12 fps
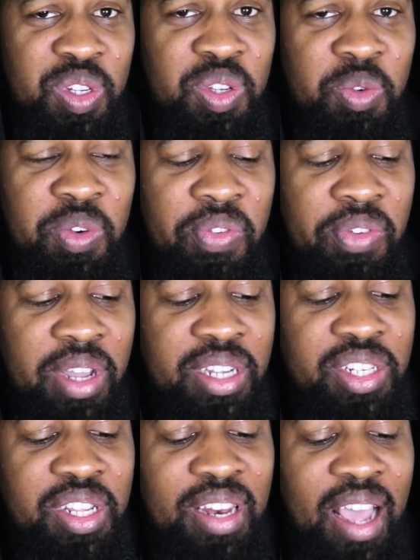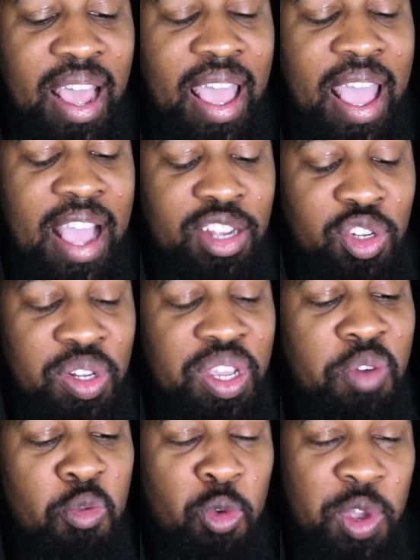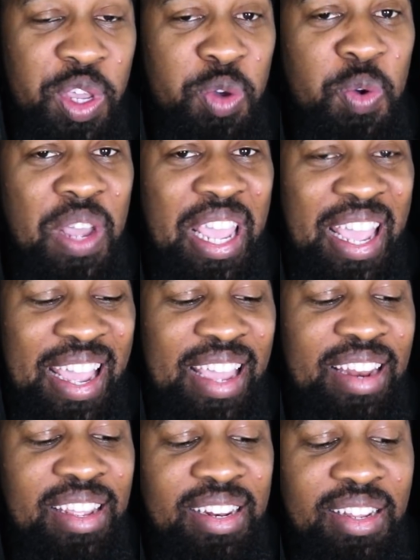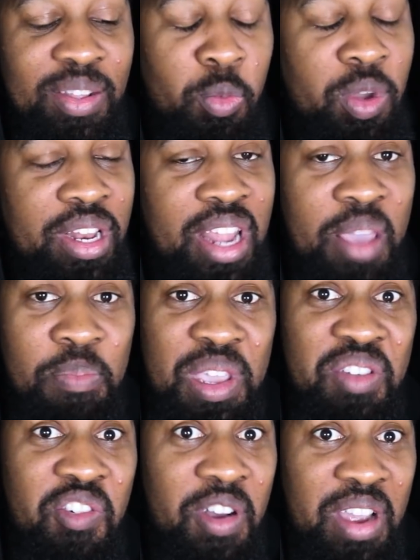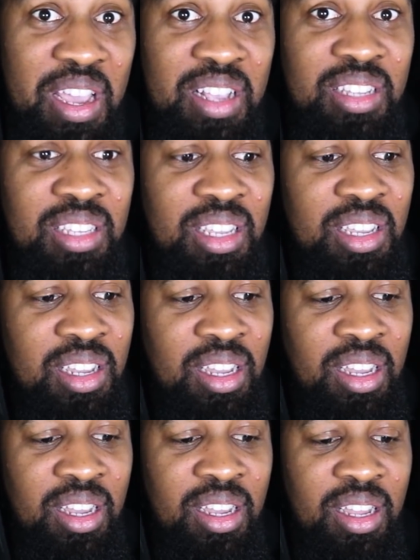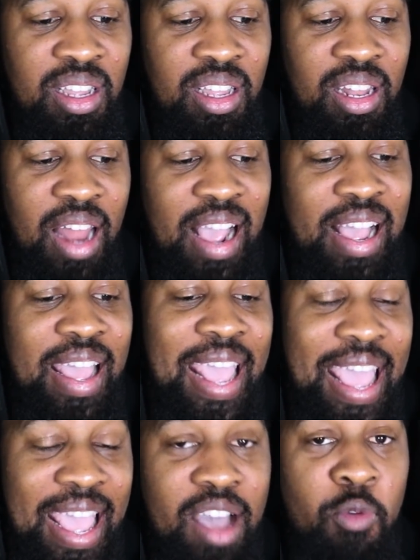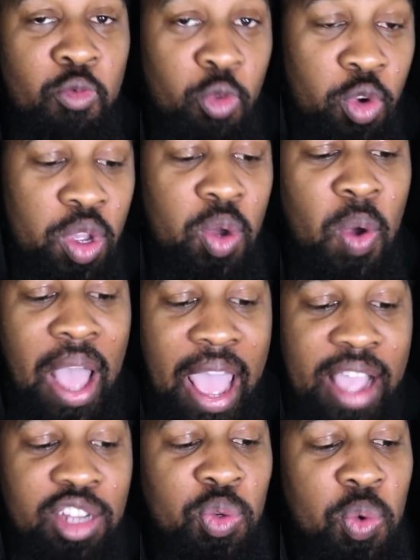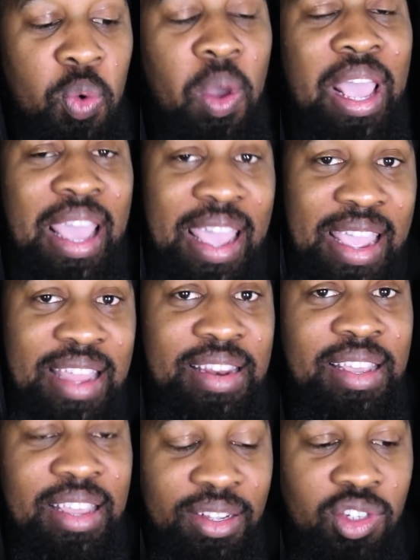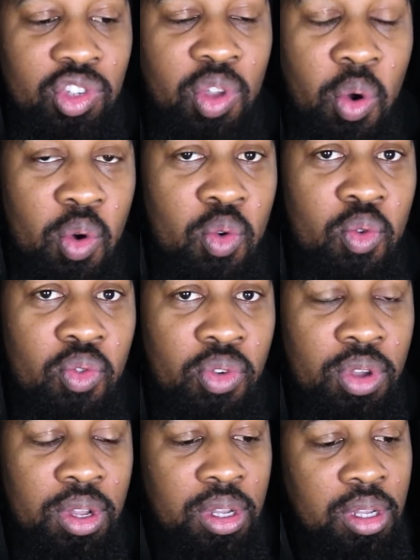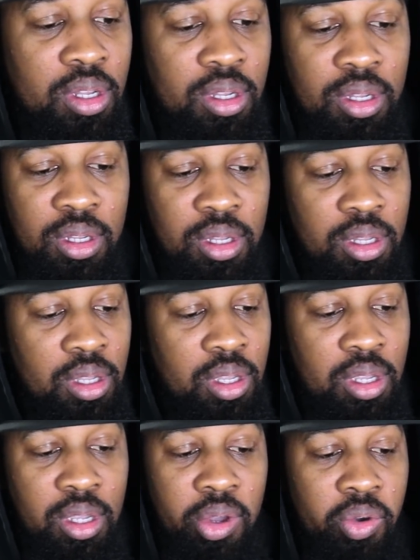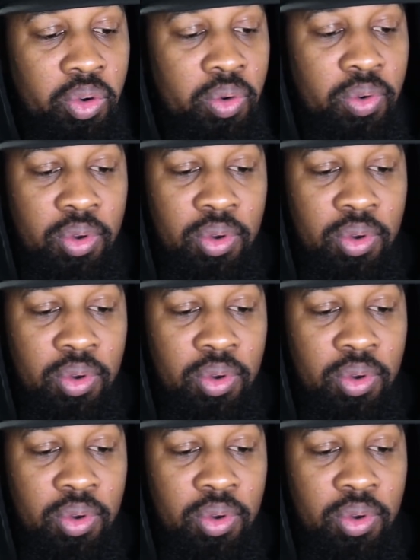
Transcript: a reflection and not actually a real head. And wouldn't that be crazy? Like a, a real actual head in a stove? Yo.